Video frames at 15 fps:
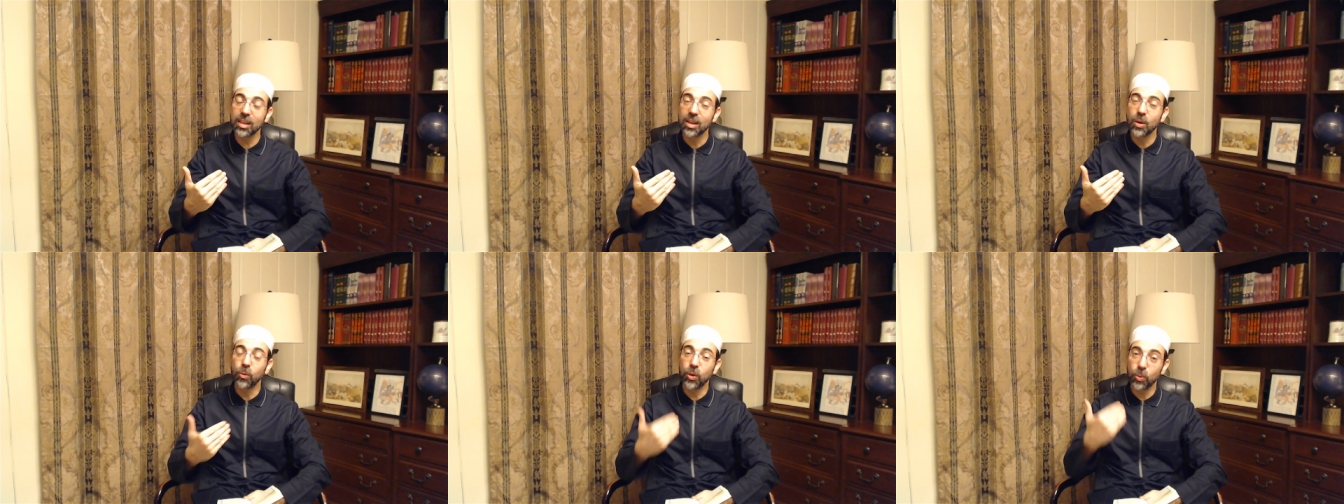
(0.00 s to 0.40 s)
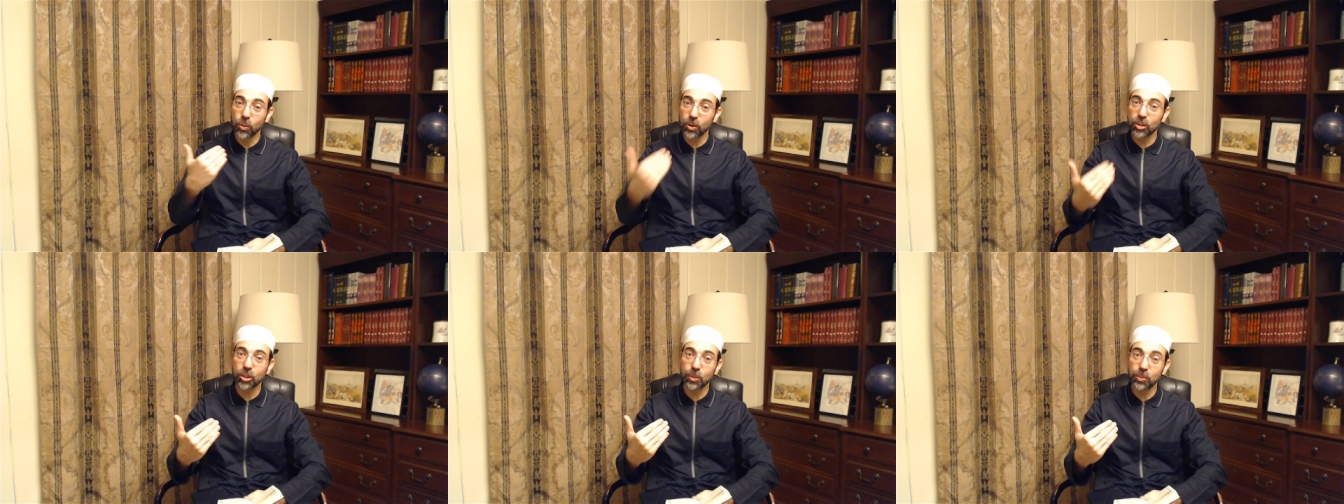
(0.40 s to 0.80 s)
we
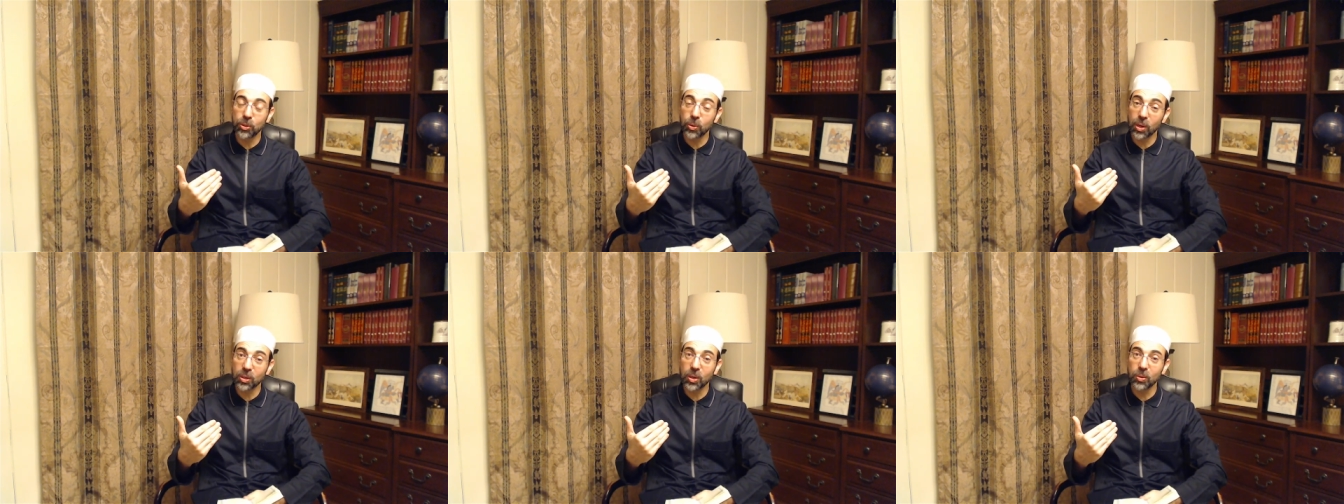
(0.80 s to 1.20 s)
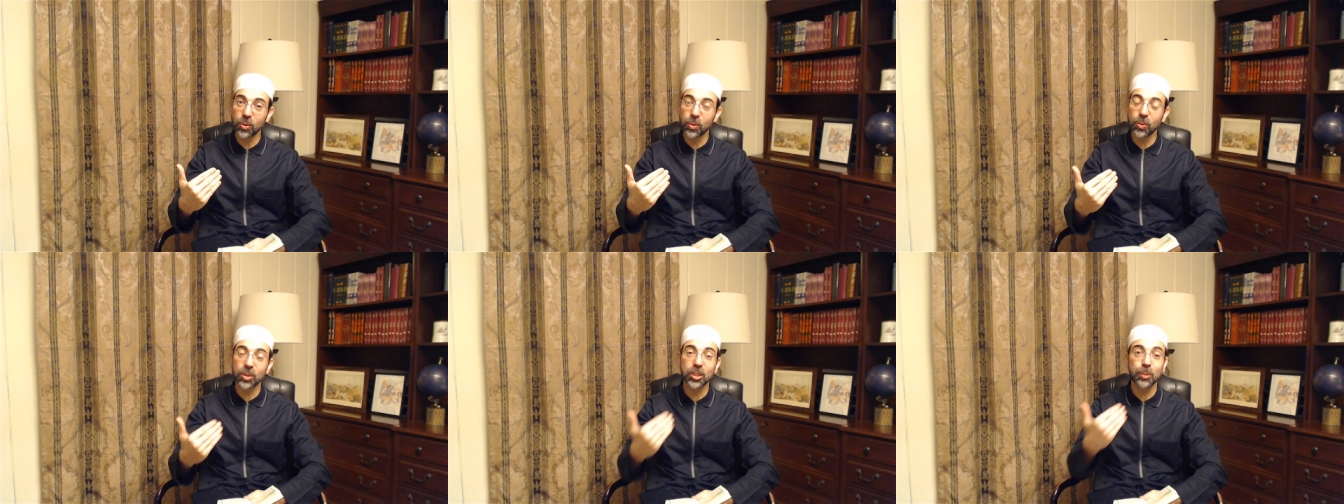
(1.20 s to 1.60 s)
worship you alone, we
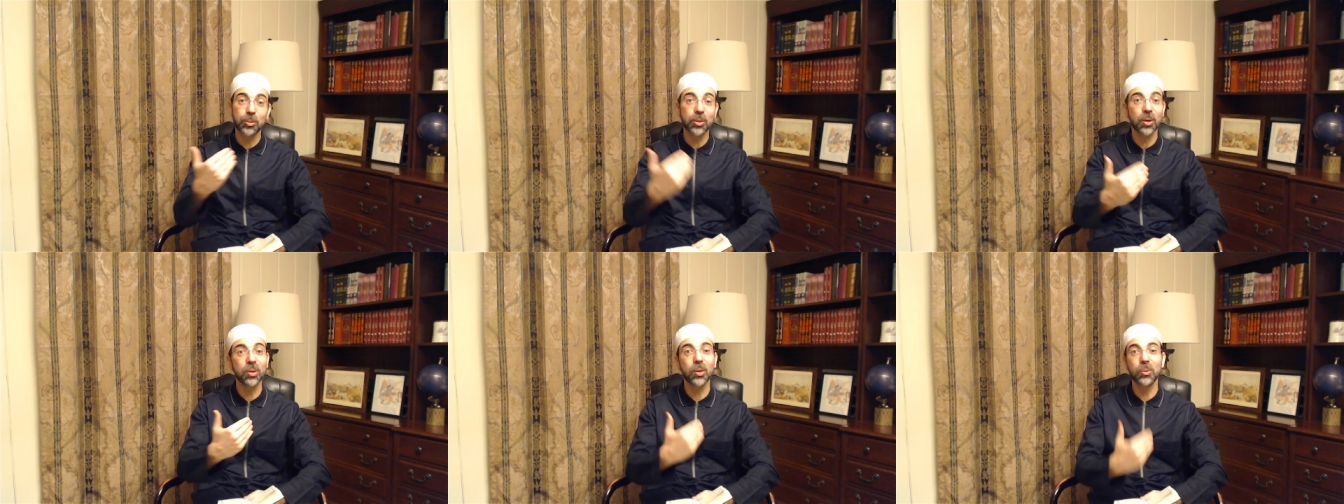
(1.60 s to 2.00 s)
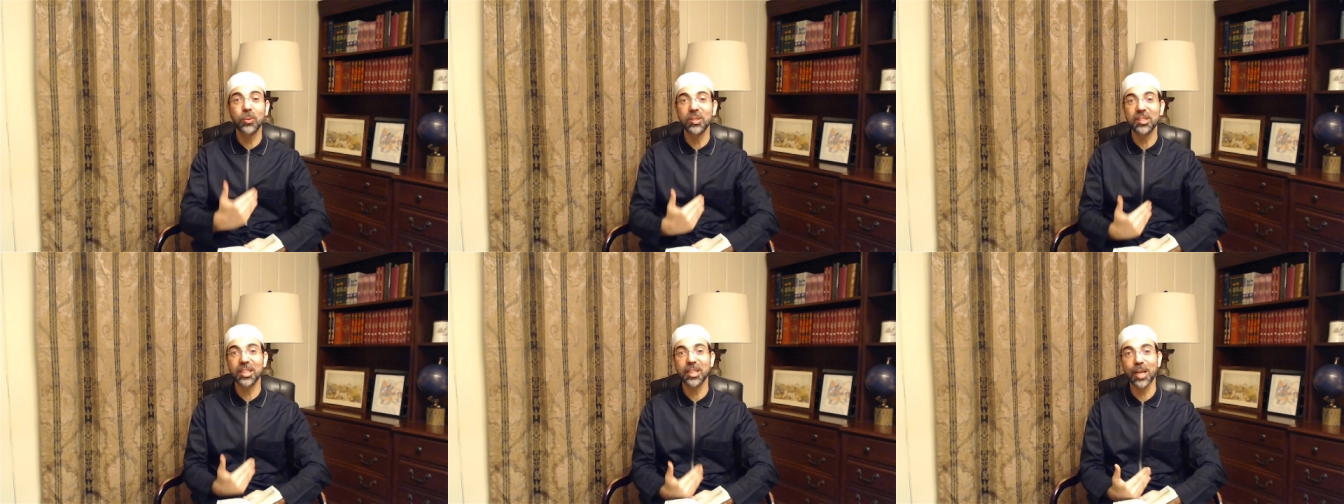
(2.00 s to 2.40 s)
worship you alone, we
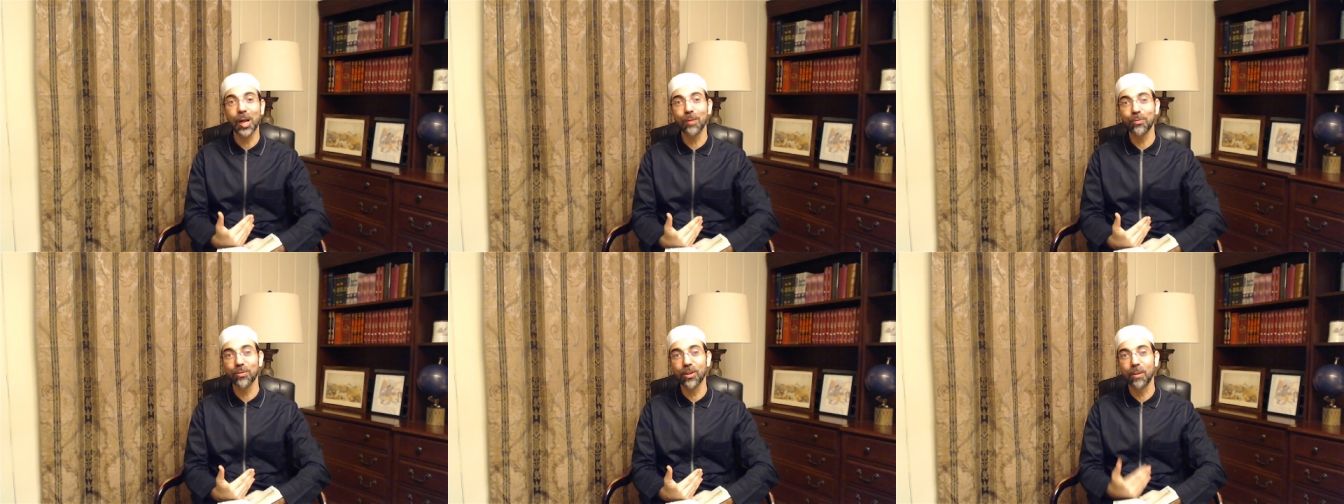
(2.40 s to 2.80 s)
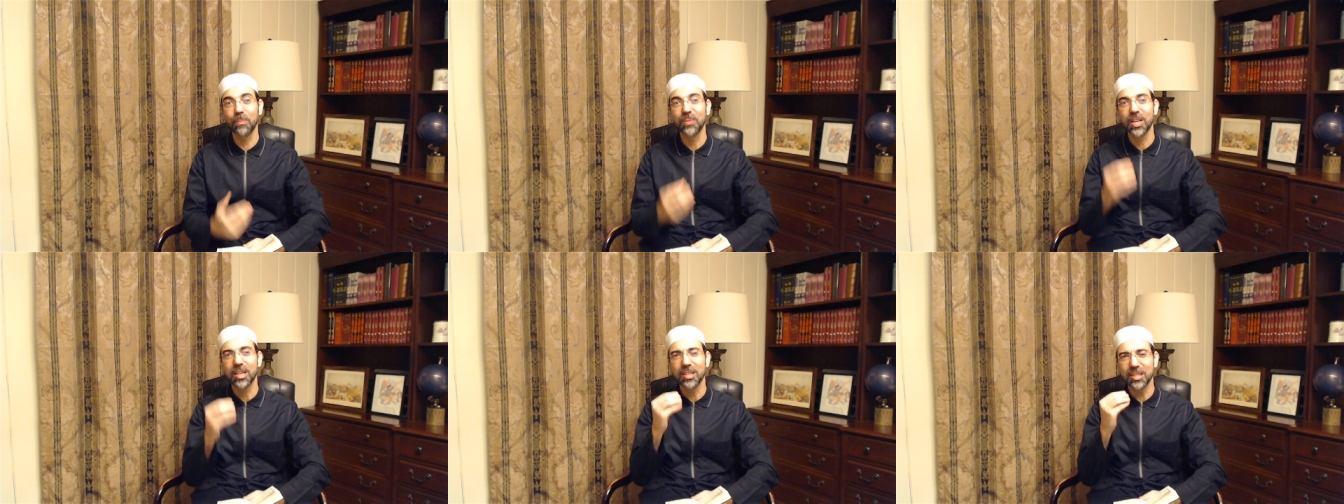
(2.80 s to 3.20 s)
seek help from.
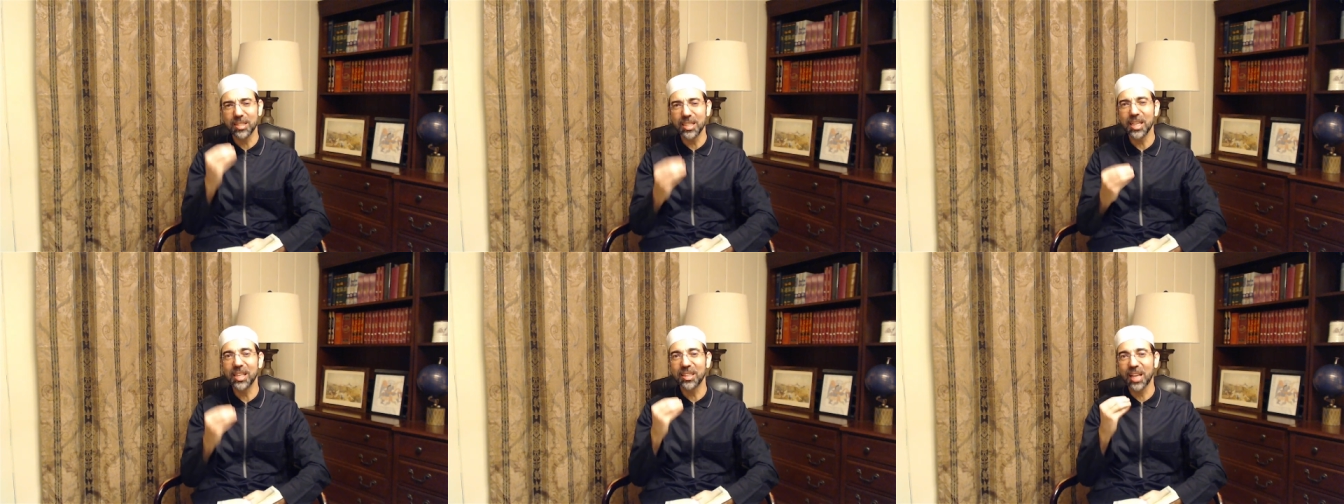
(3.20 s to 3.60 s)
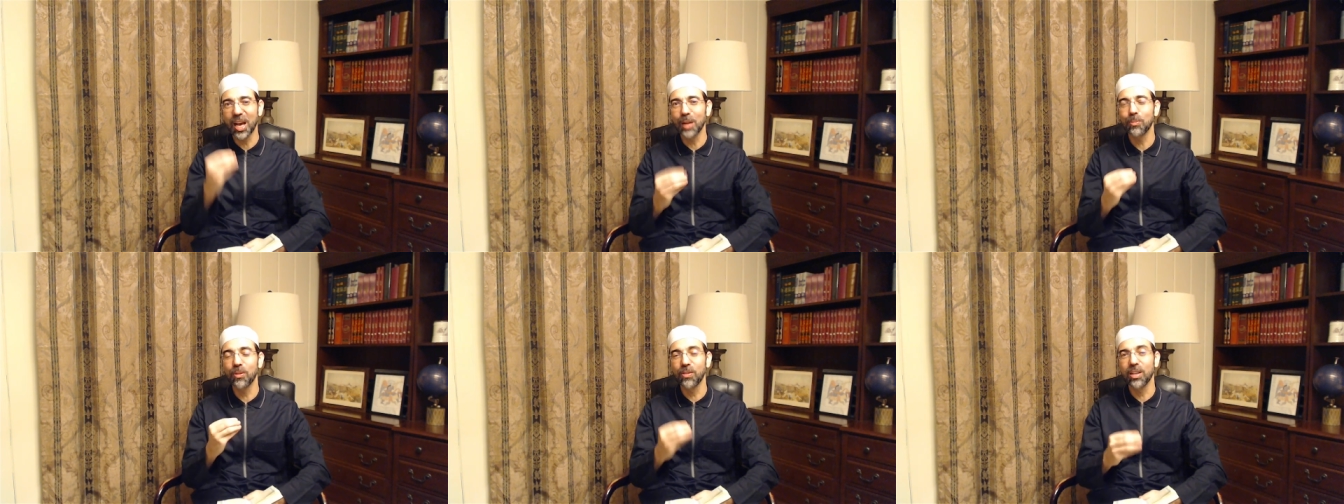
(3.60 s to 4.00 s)
Seek the
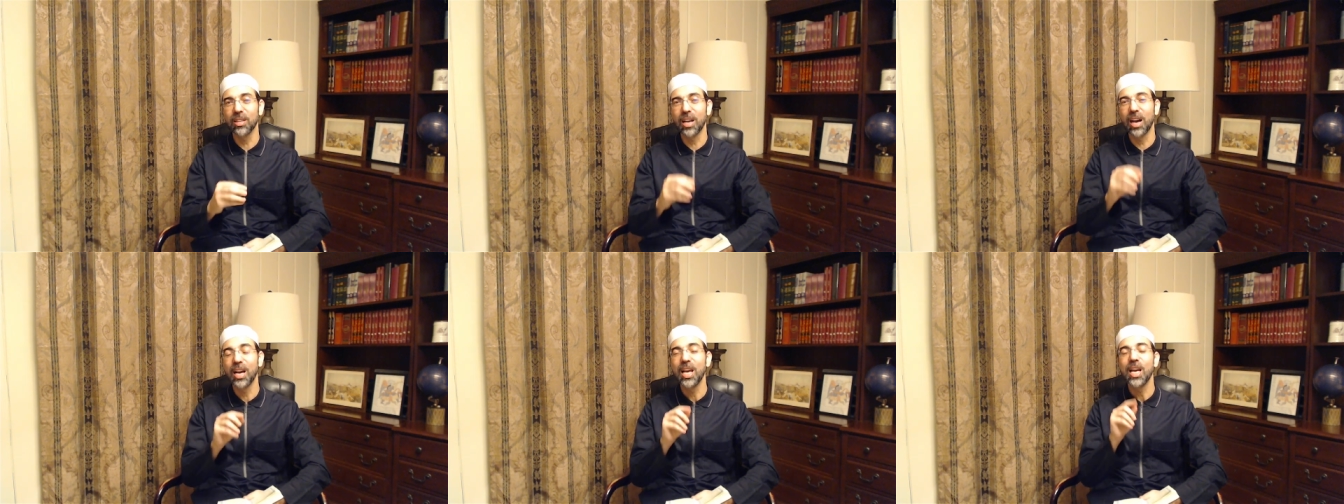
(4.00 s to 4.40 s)
help of Allah.